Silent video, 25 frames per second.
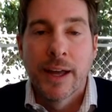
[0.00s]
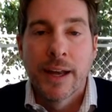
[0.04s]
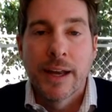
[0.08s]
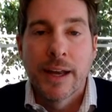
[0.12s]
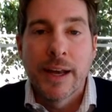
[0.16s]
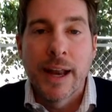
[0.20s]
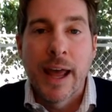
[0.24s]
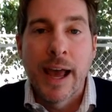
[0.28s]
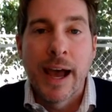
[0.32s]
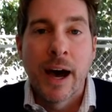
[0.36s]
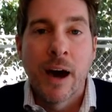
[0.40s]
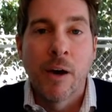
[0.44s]

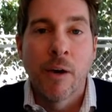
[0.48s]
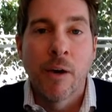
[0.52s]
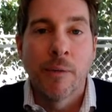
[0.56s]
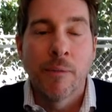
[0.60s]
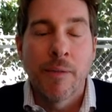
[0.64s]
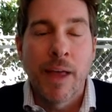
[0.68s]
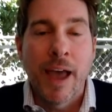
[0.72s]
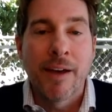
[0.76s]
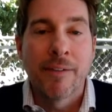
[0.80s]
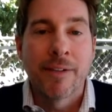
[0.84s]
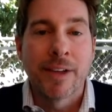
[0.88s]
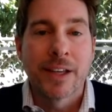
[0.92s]
Now,
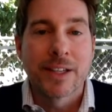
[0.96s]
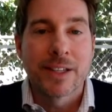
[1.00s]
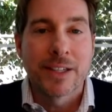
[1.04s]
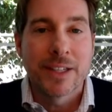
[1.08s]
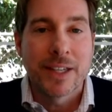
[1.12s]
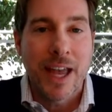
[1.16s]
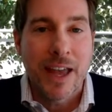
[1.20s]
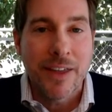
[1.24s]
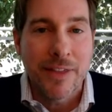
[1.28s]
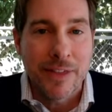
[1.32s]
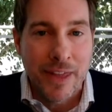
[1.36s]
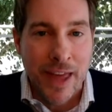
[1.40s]
having
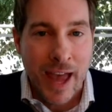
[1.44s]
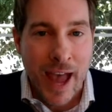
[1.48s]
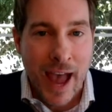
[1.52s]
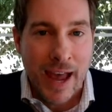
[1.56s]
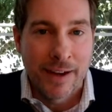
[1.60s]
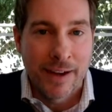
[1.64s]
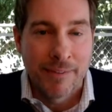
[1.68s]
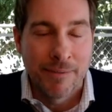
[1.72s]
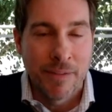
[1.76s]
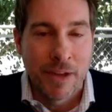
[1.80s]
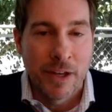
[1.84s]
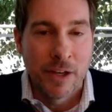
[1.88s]
said that,
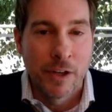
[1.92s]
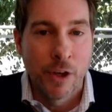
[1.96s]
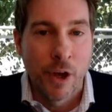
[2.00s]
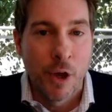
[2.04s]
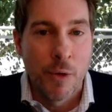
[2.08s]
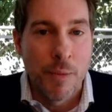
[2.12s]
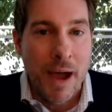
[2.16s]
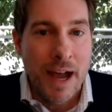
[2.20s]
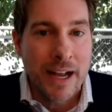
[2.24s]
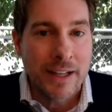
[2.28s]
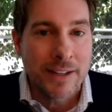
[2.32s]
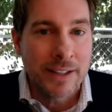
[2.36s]
and you go
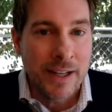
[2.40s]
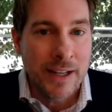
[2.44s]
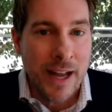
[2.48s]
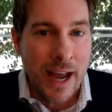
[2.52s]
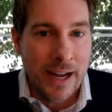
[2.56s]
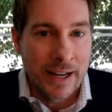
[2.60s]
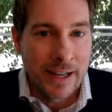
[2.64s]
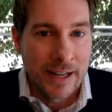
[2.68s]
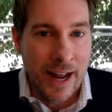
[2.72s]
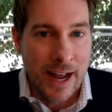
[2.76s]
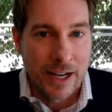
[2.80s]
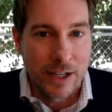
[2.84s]
back to
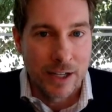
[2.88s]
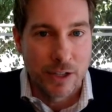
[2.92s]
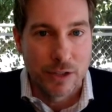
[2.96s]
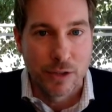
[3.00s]
99,